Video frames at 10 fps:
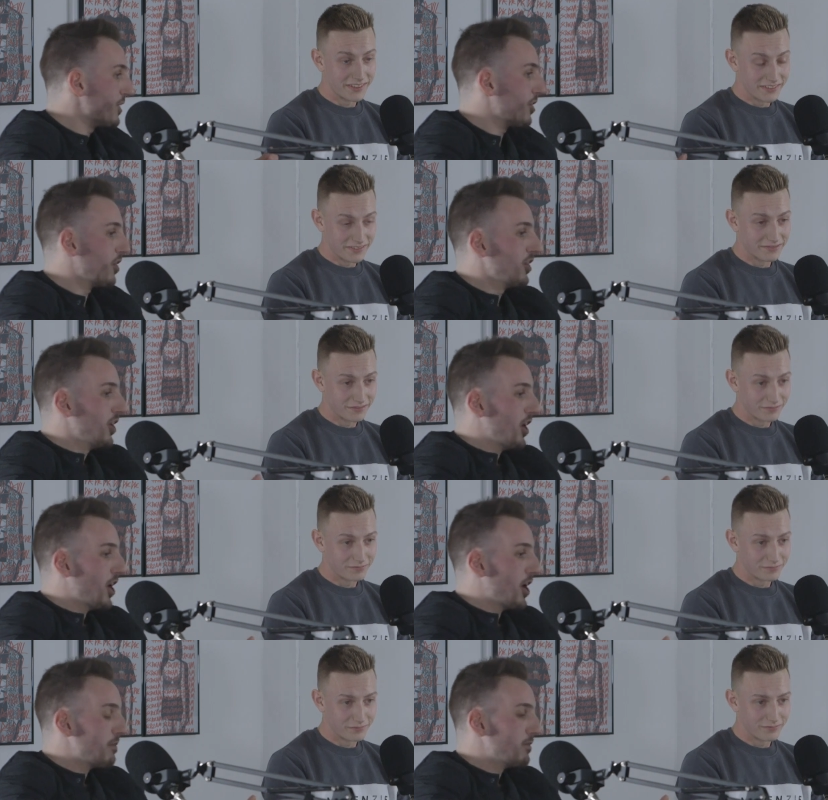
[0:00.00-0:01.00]
Speaker 1: We got
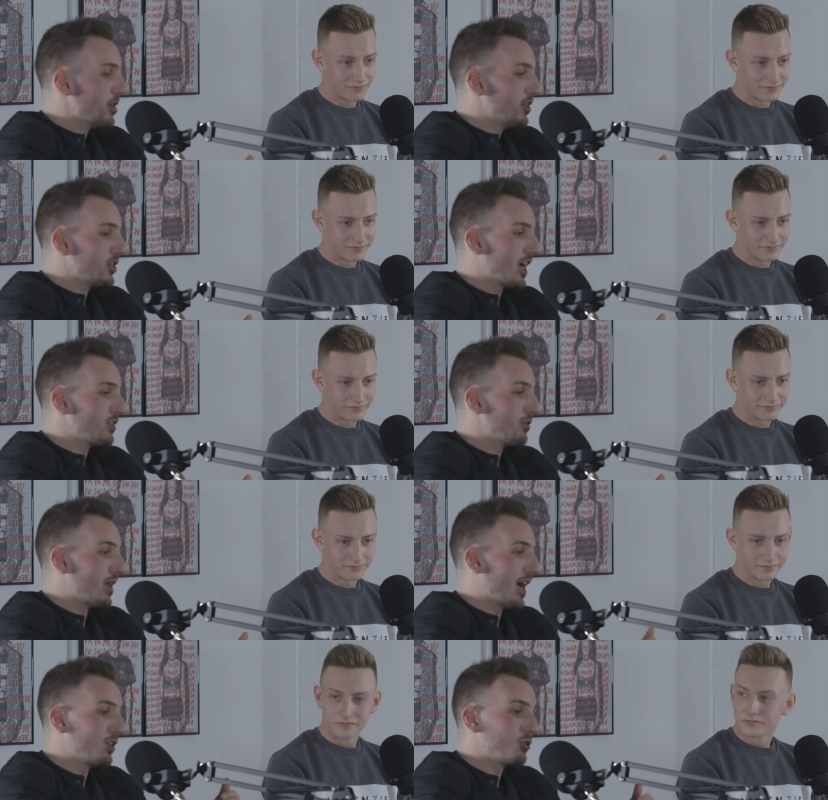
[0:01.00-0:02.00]
the change from
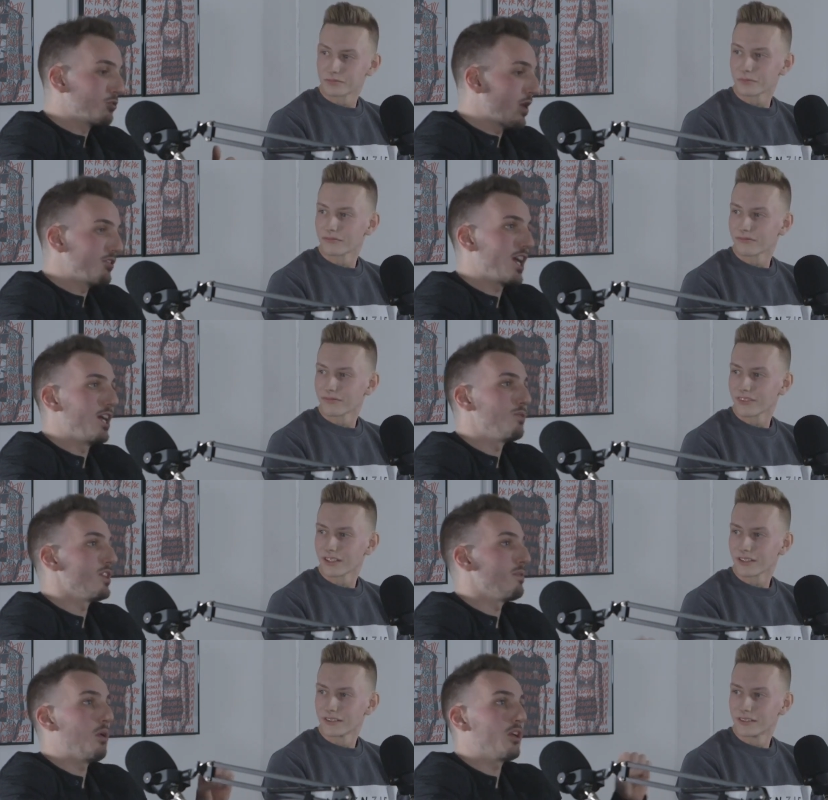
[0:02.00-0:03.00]
that, and he would just, whatever change was
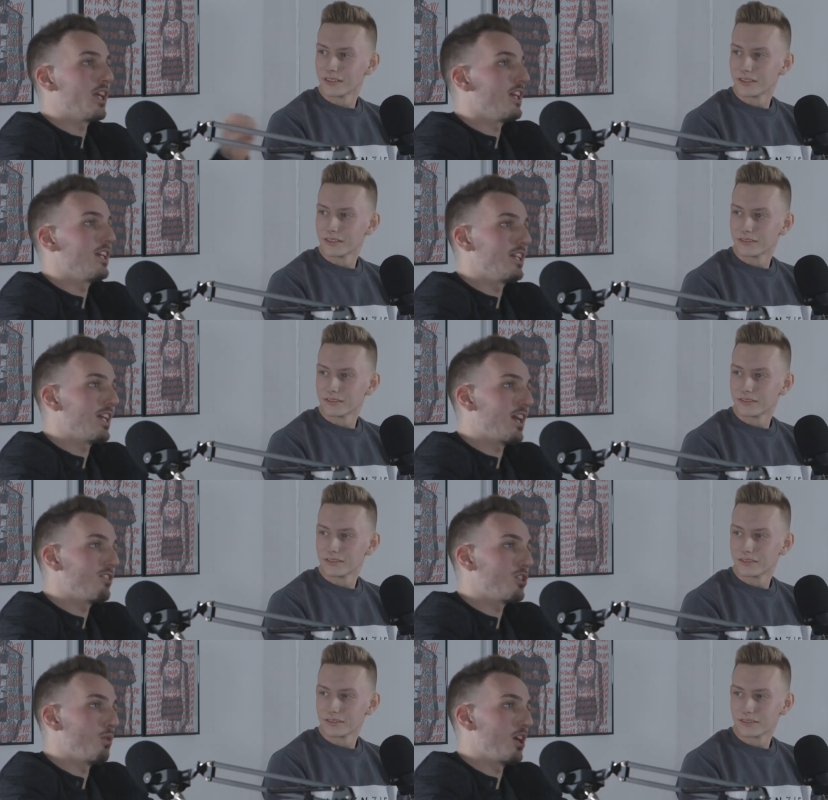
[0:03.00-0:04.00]
in his pocket, he gave
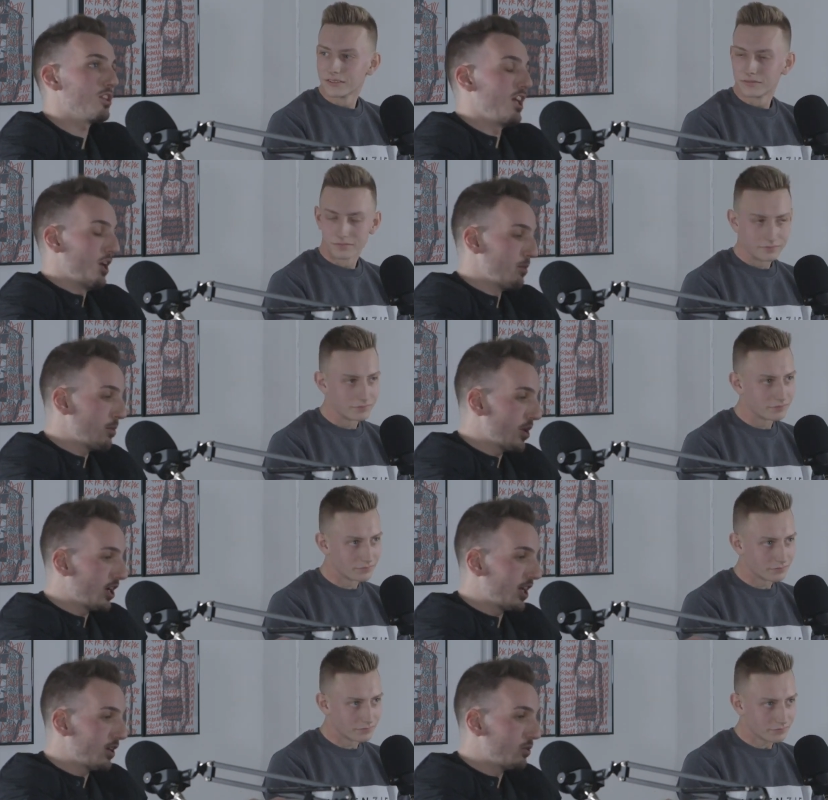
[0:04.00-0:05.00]
it to us. We put it in
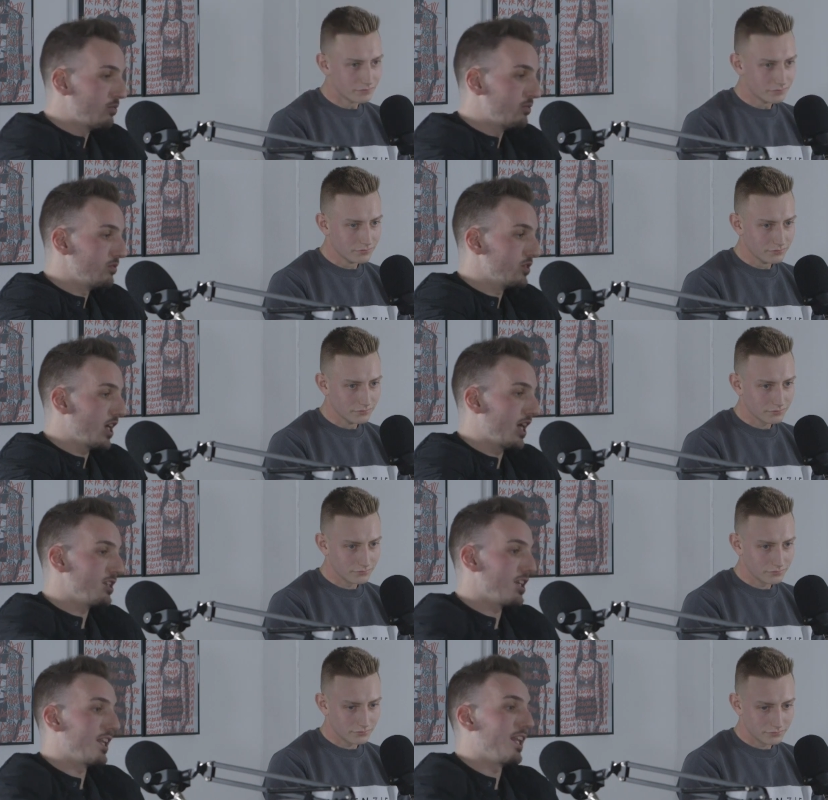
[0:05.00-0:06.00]
our little
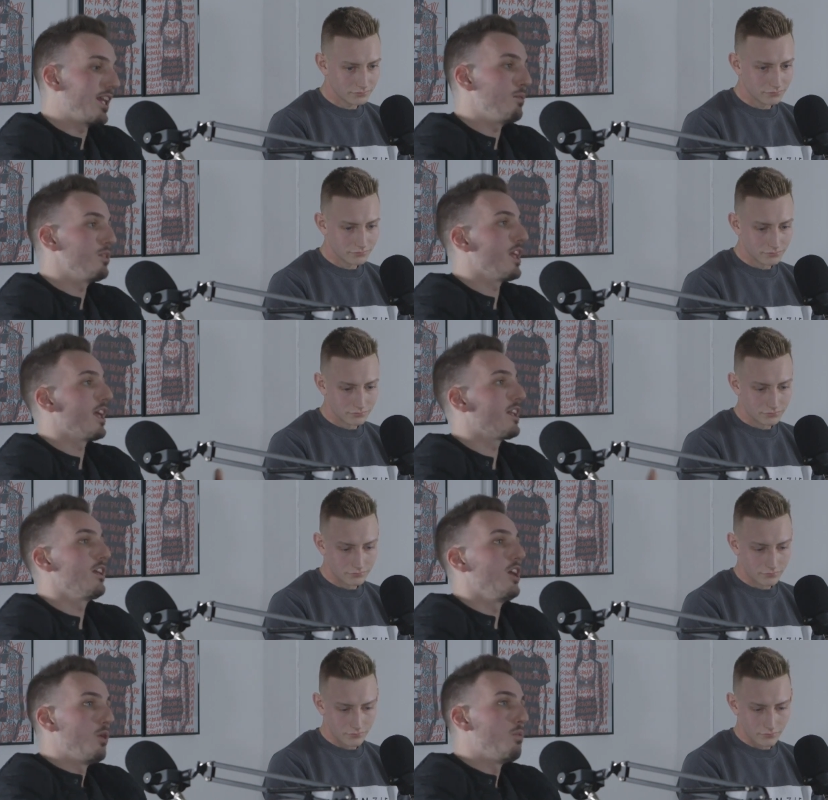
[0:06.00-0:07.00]
tins, and then he would then
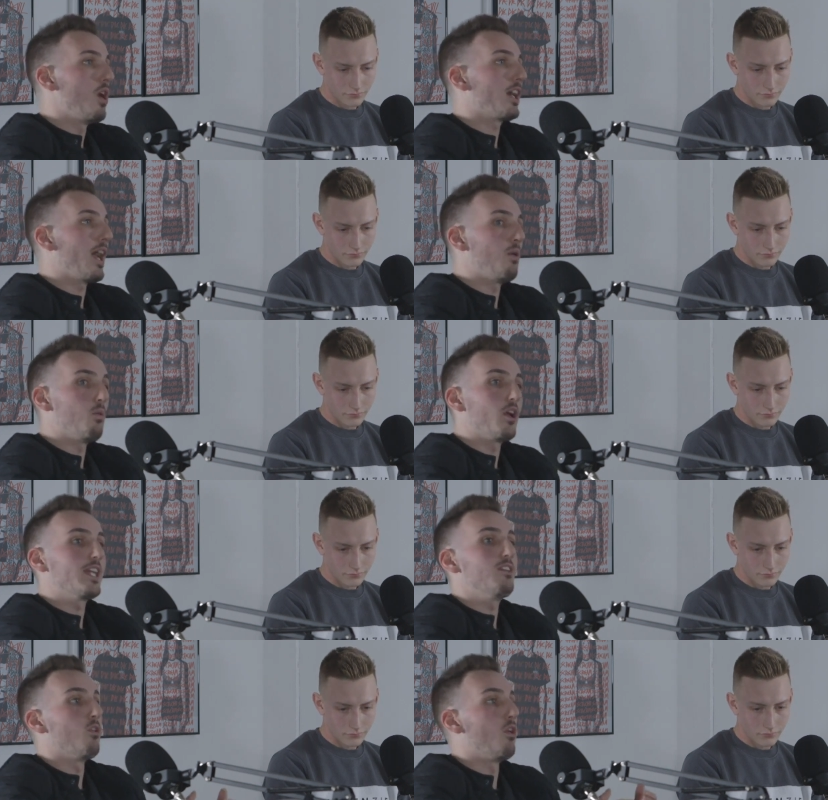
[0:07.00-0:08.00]
work out what
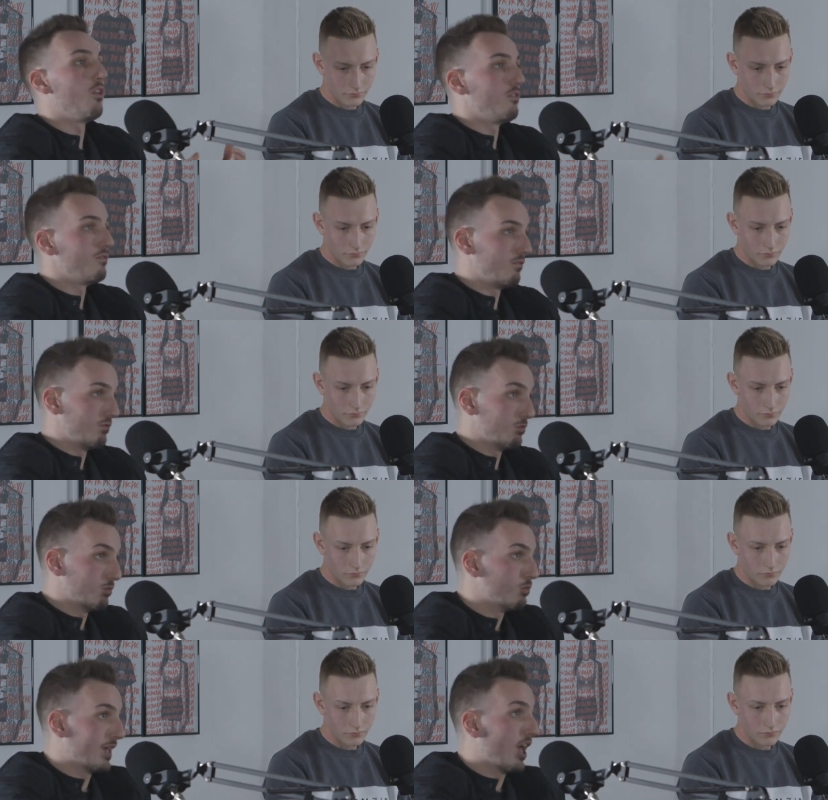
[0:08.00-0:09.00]
he thought
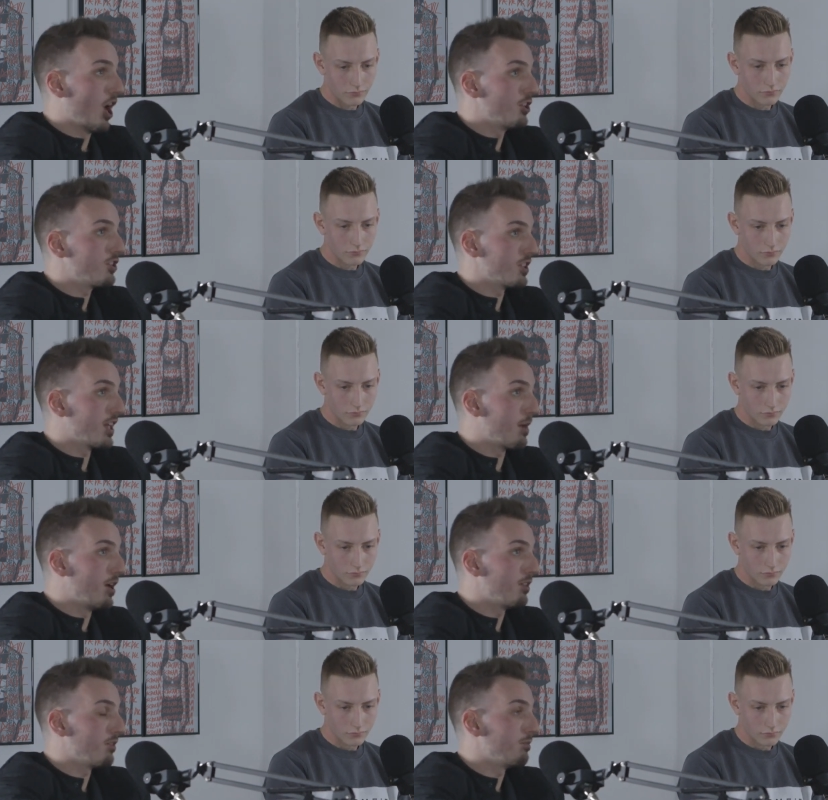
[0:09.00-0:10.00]
we earned that
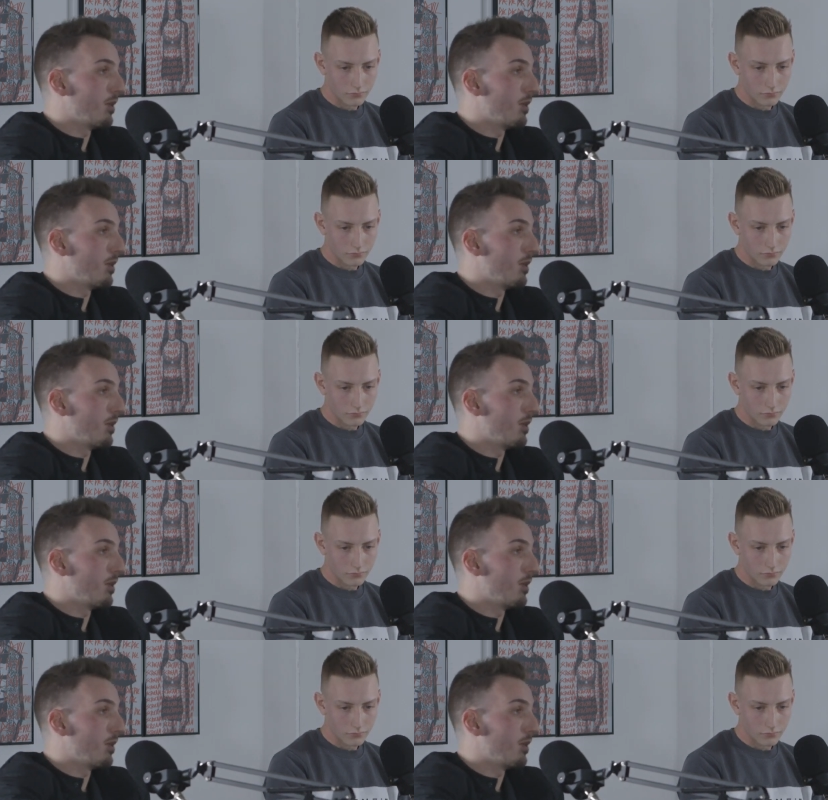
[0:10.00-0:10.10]
month.